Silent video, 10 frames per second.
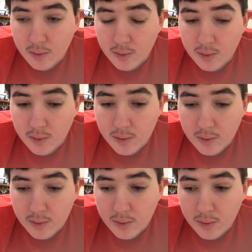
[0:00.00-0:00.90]

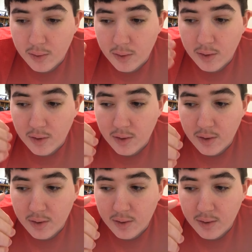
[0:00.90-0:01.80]

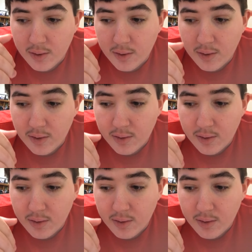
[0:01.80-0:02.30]
No one is speaking in this clip.